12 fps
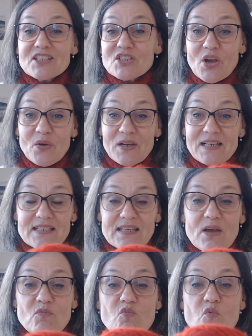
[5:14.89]
So it's
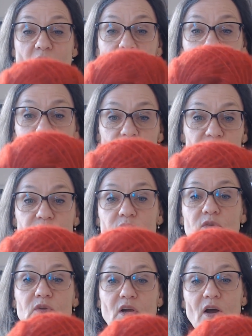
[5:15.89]
a
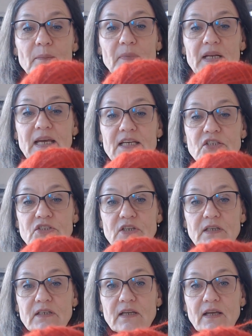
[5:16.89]
wonderful
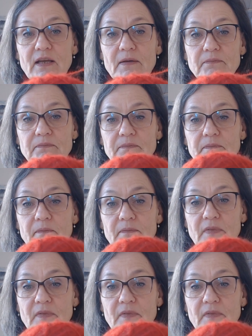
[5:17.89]
combination,